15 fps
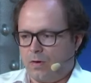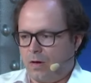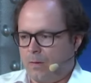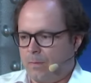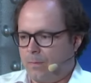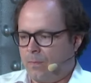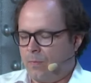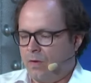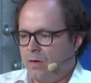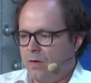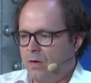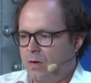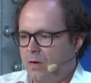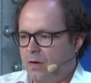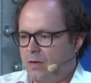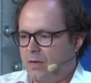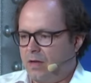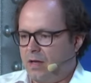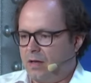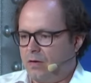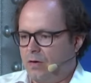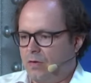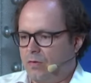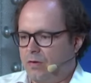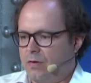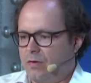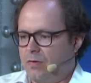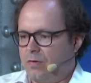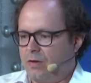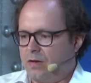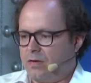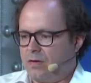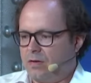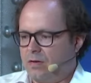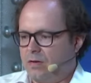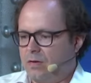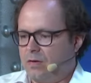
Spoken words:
that, you know, that